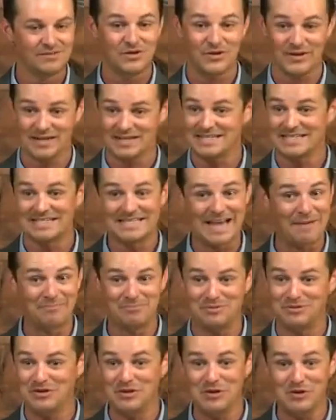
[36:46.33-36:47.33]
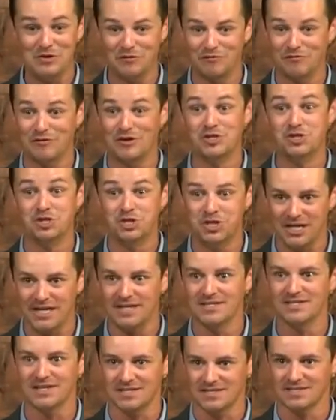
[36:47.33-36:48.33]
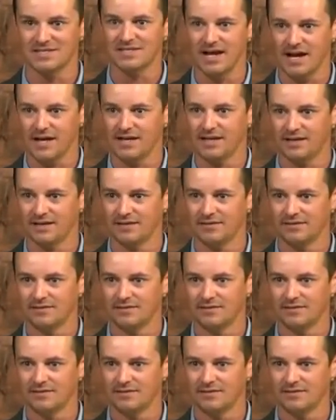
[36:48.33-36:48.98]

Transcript: to accept you for Jesus' sake?